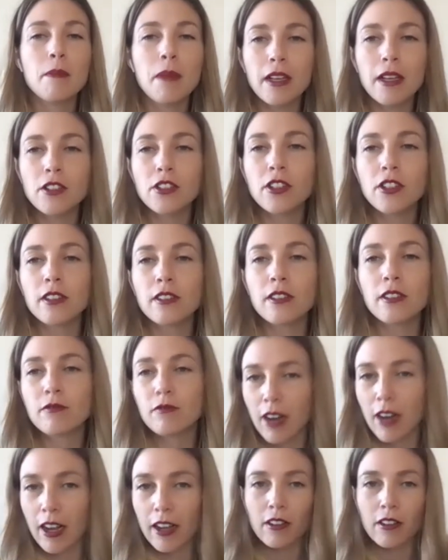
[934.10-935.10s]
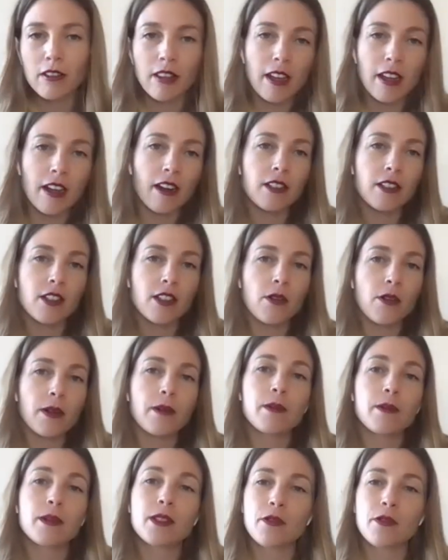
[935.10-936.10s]
major record there. So
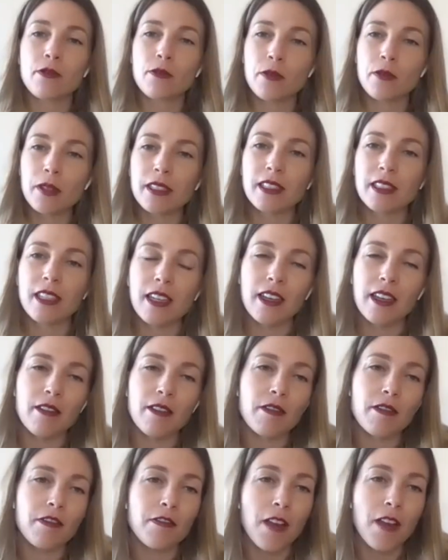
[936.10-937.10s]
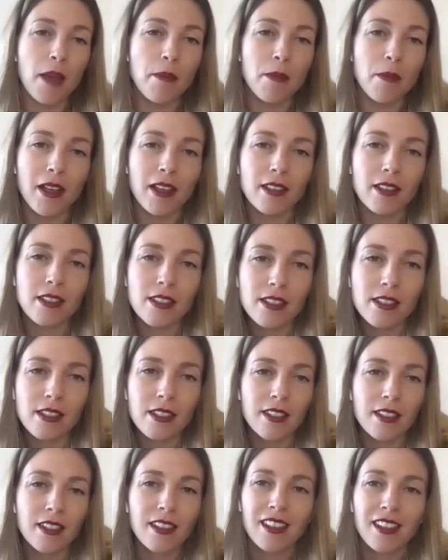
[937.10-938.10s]
it was a really famous,